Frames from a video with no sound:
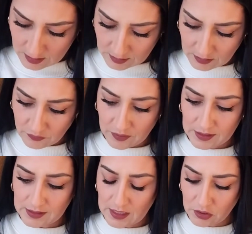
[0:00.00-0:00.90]
really
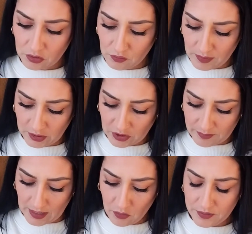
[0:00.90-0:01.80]
say too much
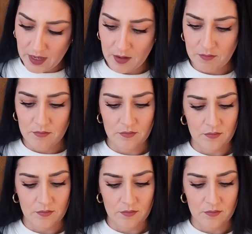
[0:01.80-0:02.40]
about them